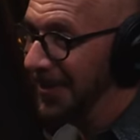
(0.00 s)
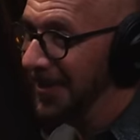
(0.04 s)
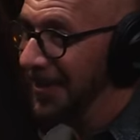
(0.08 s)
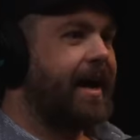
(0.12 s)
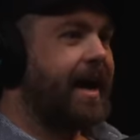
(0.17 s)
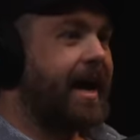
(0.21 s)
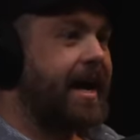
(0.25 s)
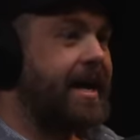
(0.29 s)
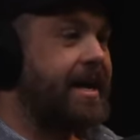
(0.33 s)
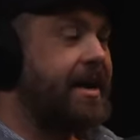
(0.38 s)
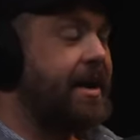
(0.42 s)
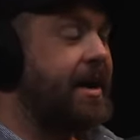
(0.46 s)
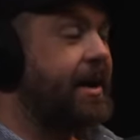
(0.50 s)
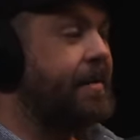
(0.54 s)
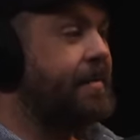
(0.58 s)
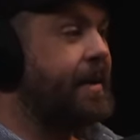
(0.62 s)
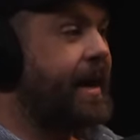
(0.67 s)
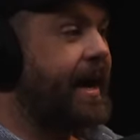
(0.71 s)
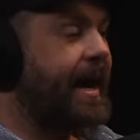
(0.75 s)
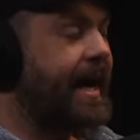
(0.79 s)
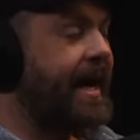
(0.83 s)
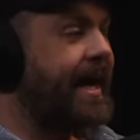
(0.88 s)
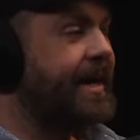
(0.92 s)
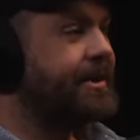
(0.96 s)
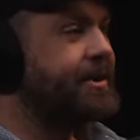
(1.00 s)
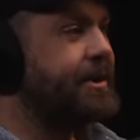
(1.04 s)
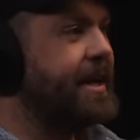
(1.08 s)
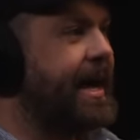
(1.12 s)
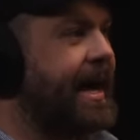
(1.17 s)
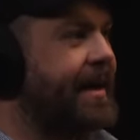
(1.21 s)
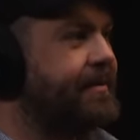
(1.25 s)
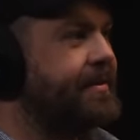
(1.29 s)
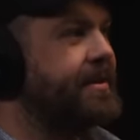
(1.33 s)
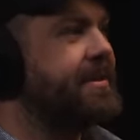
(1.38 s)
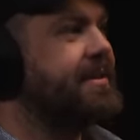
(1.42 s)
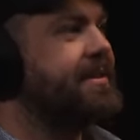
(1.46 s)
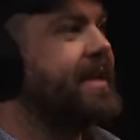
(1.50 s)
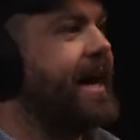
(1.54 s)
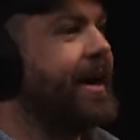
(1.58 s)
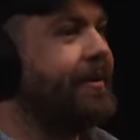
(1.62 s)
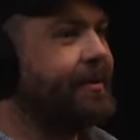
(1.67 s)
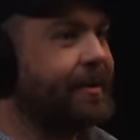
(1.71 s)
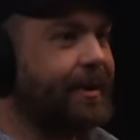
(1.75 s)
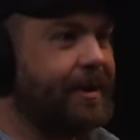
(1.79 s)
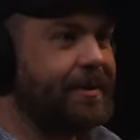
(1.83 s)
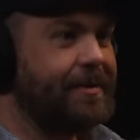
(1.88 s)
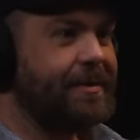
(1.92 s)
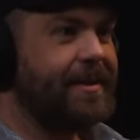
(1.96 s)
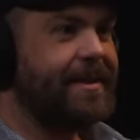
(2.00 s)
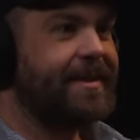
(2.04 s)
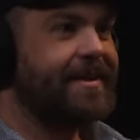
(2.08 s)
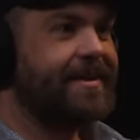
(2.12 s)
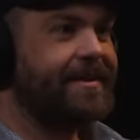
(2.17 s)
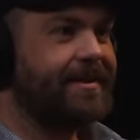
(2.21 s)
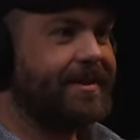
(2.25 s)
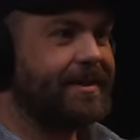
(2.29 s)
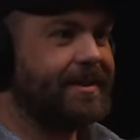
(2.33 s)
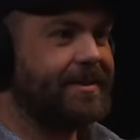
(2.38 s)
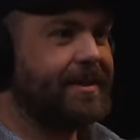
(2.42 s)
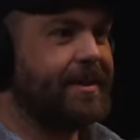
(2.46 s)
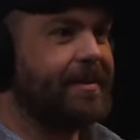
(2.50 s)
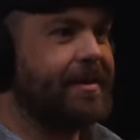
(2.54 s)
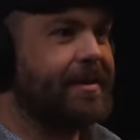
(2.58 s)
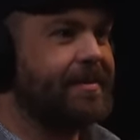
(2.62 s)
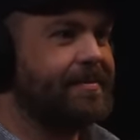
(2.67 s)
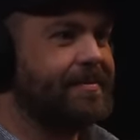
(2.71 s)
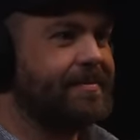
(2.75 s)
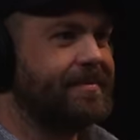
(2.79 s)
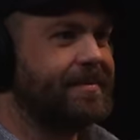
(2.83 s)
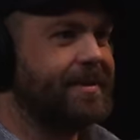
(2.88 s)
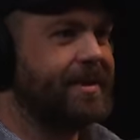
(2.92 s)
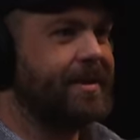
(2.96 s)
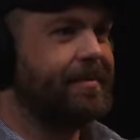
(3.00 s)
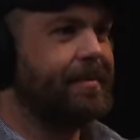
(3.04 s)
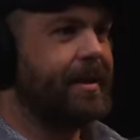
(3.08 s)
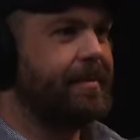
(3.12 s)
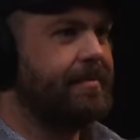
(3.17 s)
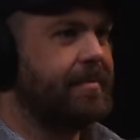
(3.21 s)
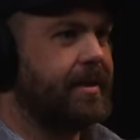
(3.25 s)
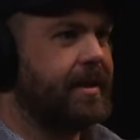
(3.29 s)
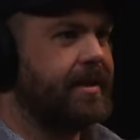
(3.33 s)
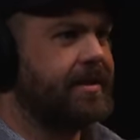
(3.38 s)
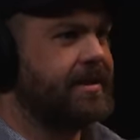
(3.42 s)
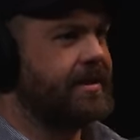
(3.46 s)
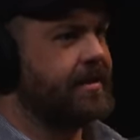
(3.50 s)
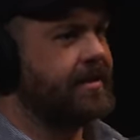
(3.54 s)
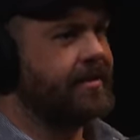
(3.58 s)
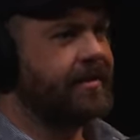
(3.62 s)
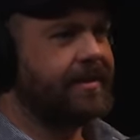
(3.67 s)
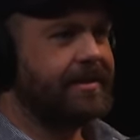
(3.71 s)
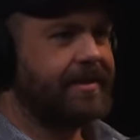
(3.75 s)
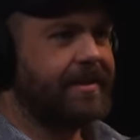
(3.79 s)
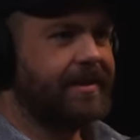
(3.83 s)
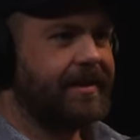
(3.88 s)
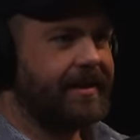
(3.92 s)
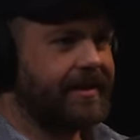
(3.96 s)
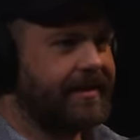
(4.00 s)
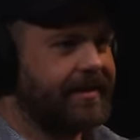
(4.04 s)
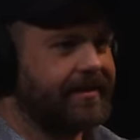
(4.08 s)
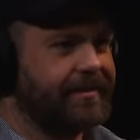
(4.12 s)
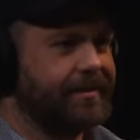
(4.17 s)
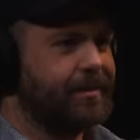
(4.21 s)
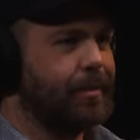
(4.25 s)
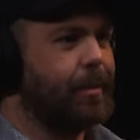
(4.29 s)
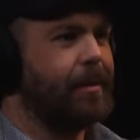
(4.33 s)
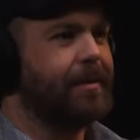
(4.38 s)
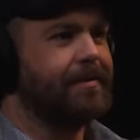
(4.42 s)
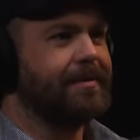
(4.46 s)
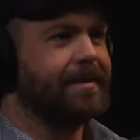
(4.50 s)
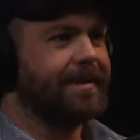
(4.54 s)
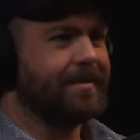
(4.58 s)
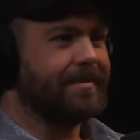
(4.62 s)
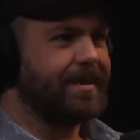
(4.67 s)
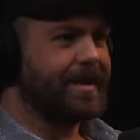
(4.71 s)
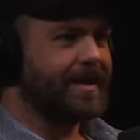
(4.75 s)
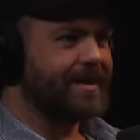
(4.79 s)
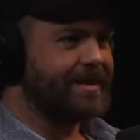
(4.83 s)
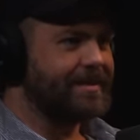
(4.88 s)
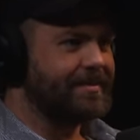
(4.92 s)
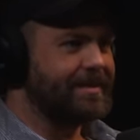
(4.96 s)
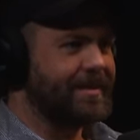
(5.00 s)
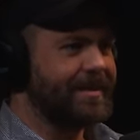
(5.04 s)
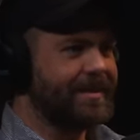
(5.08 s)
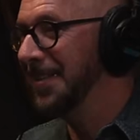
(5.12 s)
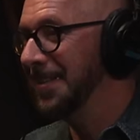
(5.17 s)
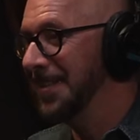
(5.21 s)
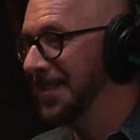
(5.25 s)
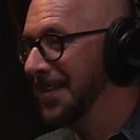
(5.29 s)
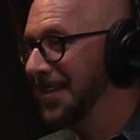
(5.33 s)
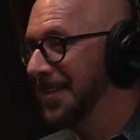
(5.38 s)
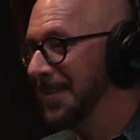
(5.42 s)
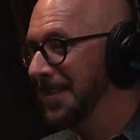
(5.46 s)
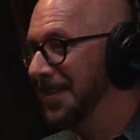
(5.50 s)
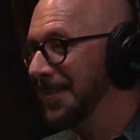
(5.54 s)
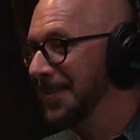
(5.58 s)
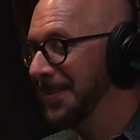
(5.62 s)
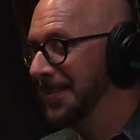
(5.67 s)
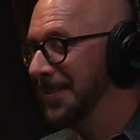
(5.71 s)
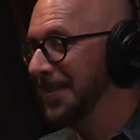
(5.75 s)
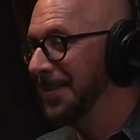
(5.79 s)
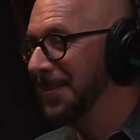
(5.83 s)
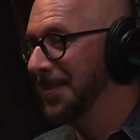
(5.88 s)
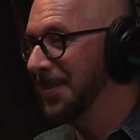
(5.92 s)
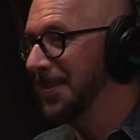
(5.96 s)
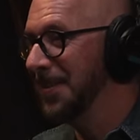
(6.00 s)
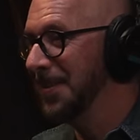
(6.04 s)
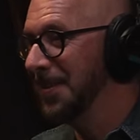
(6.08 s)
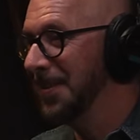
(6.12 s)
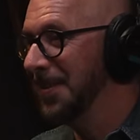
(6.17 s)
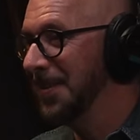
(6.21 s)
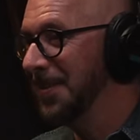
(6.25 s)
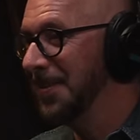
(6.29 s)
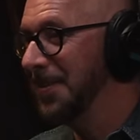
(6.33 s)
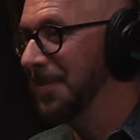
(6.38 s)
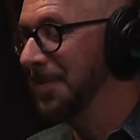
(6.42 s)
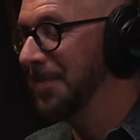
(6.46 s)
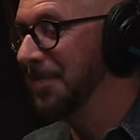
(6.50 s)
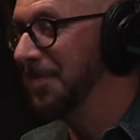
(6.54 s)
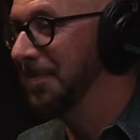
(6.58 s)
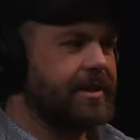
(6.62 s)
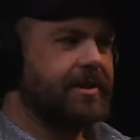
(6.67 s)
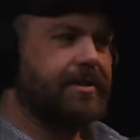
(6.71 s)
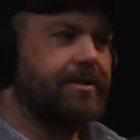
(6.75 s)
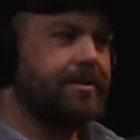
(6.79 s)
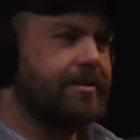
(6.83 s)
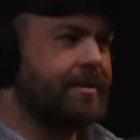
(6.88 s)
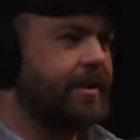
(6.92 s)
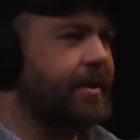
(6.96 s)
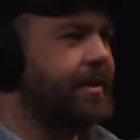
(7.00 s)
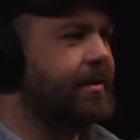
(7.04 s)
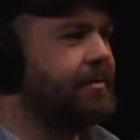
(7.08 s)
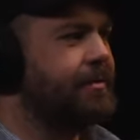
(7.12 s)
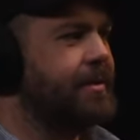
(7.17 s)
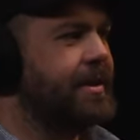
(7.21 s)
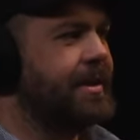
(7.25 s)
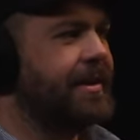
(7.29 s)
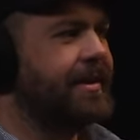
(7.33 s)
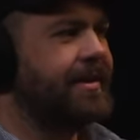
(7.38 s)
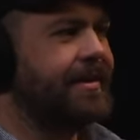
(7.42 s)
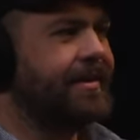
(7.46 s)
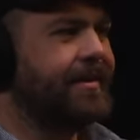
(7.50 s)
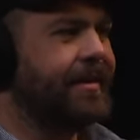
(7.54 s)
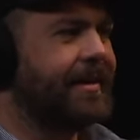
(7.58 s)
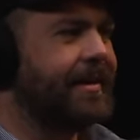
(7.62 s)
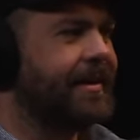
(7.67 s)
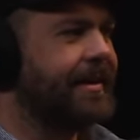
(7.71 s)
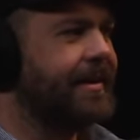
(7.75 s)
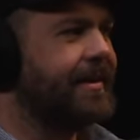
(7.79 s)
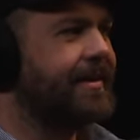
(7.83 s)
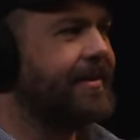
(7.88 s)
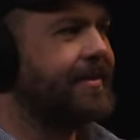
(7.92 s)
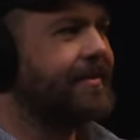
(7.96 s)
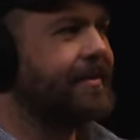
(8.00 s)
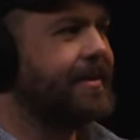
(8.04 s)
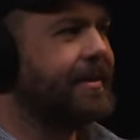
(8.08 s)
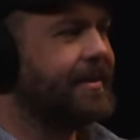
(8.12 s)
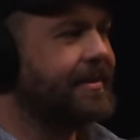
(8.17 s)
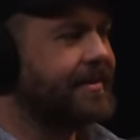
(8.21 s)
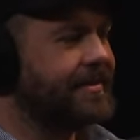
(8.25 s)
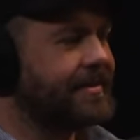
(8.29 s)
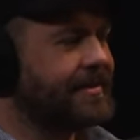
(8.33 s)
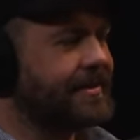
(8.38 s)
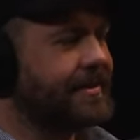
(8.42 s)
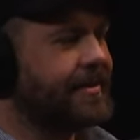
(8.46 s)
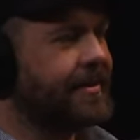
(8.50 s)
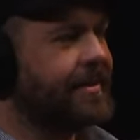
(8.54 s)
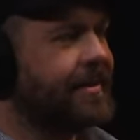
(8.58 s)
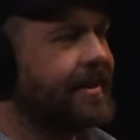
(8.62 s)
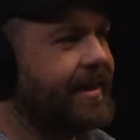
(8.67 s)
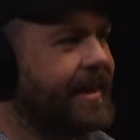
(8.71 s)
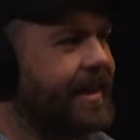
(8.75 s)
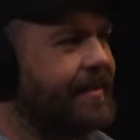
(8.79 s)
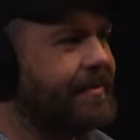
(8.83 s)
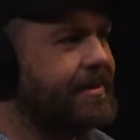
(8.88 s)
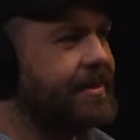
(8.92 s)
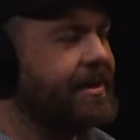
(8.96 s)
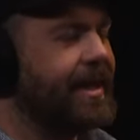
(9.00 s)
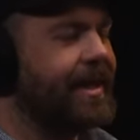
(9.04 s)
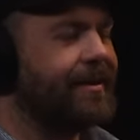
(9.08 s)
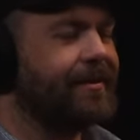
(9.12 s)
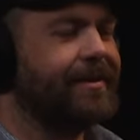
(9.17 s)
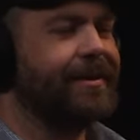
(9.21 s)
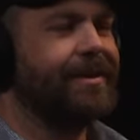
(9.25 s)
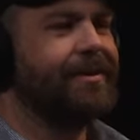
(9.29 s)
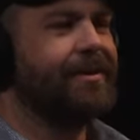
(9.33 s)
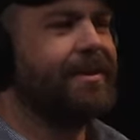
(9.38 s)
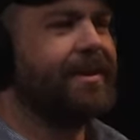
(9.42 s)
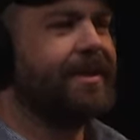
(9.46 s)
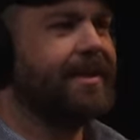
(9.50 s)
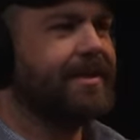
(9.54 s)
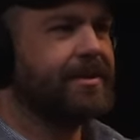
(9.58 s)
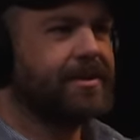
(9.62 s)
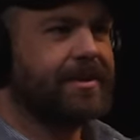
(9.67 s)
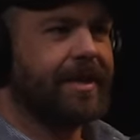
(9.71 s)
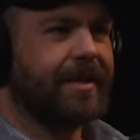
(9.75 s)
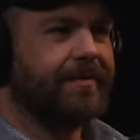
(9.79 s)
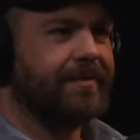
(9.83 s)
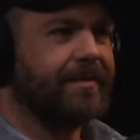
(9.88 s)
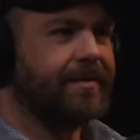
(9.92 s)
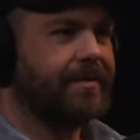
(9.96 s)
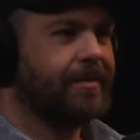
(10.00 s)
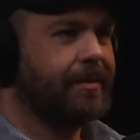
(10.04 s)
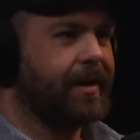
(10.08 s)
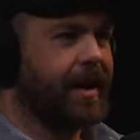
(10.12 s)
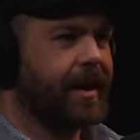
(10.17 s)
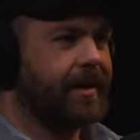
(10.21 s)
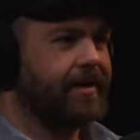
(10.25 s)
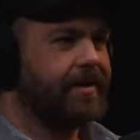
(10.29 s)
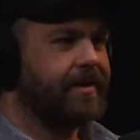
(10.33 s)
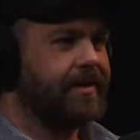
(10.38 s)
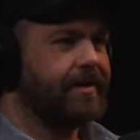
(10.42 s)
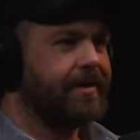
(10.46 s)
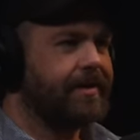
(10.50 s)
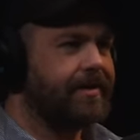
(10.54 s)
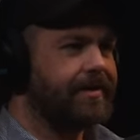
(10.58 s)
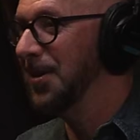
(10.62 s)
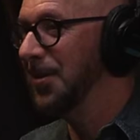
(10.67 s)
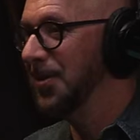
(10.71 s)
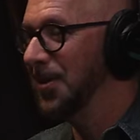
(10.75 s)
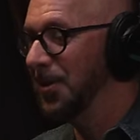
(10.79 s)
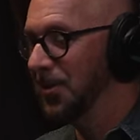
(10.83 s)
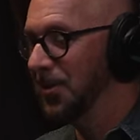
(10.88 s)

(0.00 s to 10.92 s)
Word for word: I um I actually have it downloaded because of you know my it's a isn't it like a twelve hundred page book yeah um, my buddy was like dude you got to read it you got to get into it and so I have it downloaded I just haven't cracked it yet